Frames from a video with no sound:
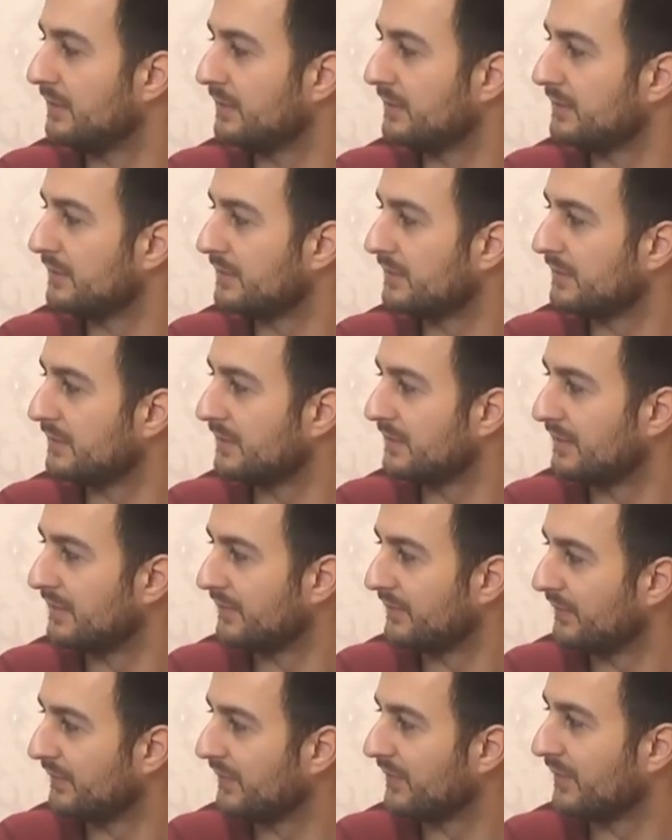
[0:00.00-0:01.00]

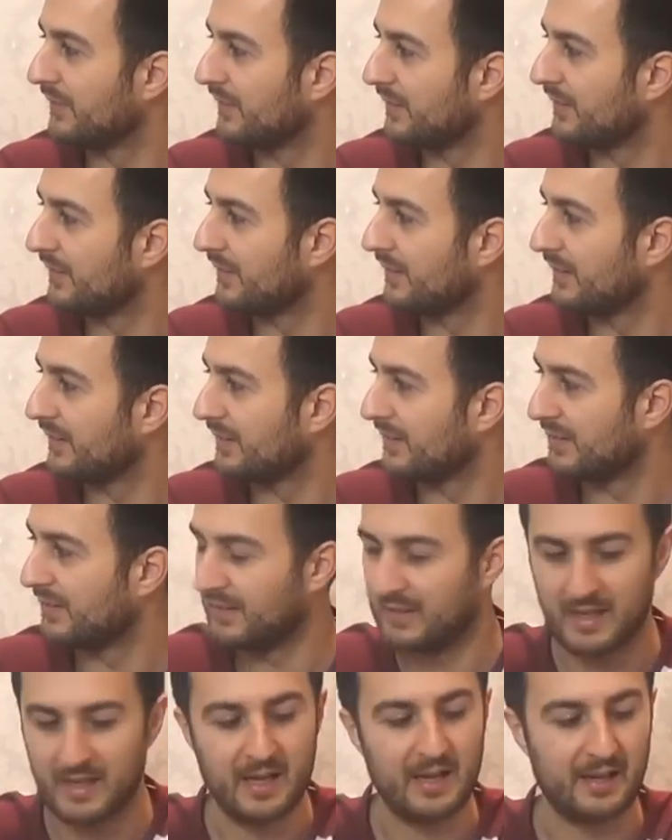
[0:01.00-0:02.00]

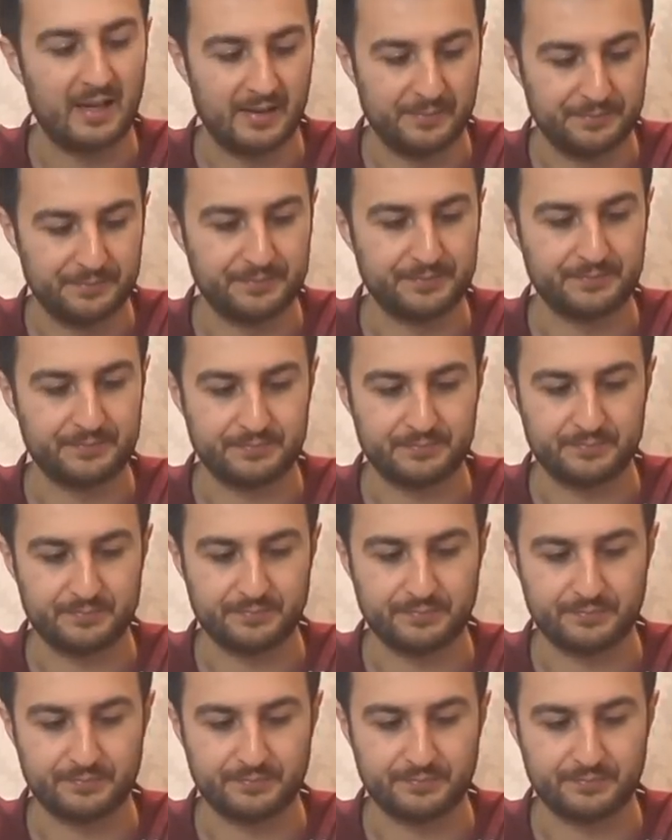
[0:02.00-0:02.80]
The person shown says nothing.